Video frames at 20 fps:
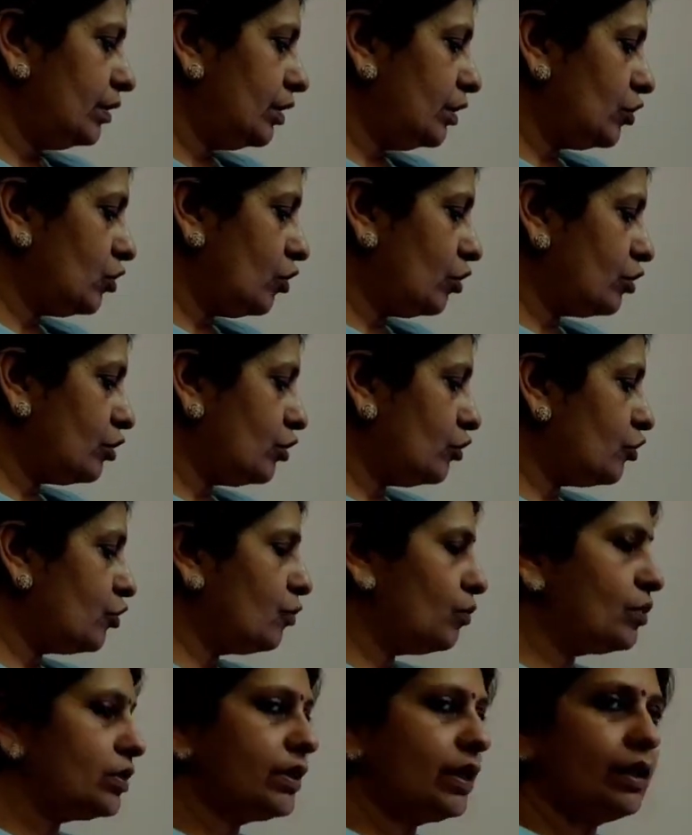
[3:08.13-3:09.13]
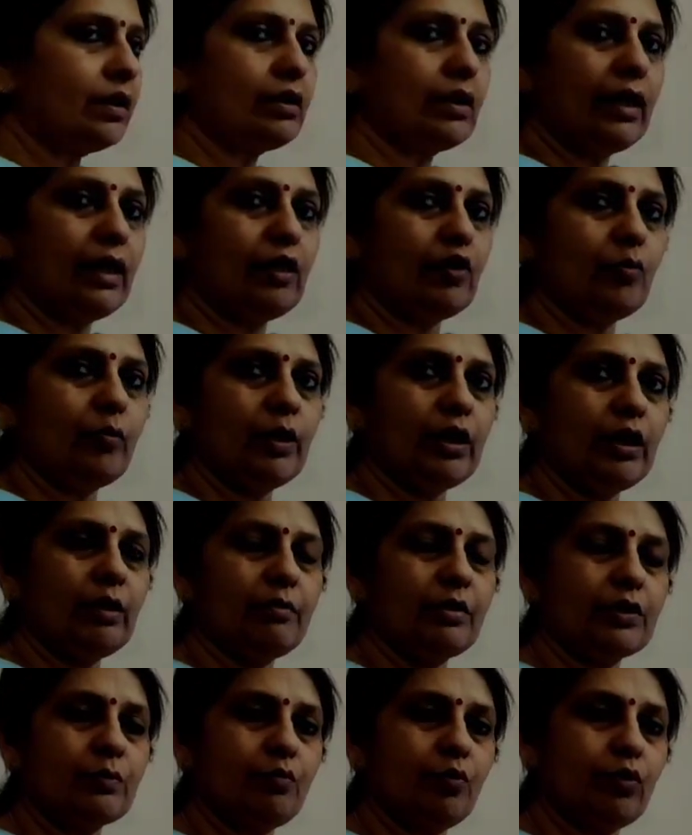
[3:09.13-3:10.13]
This also shows that
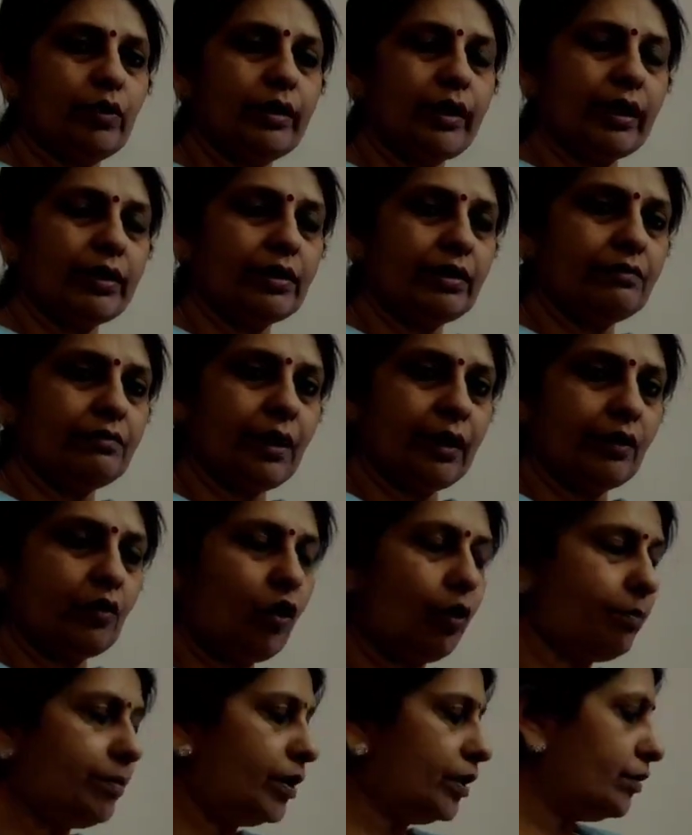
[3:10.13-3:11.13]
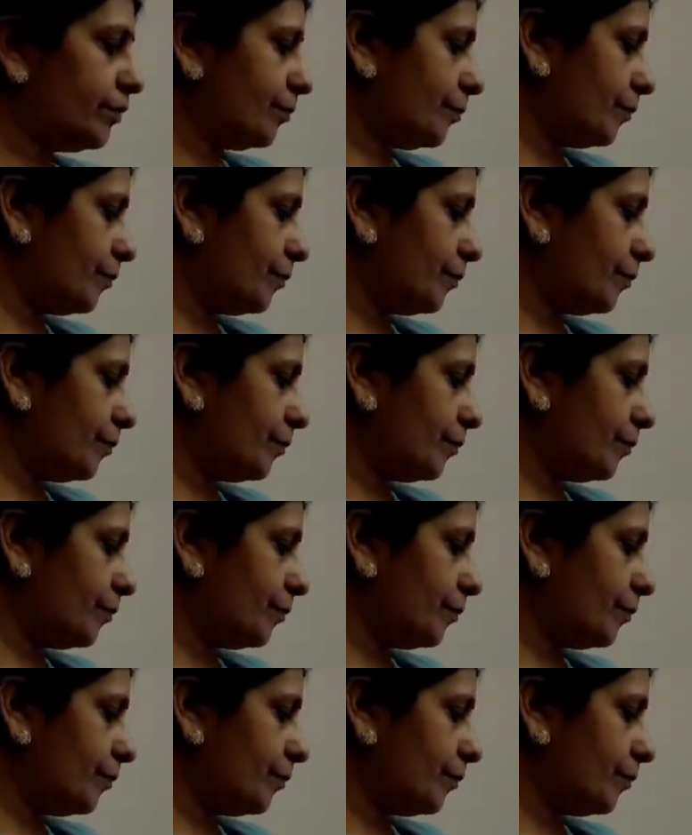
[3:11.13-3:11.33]
aluminium is more reactive than copper.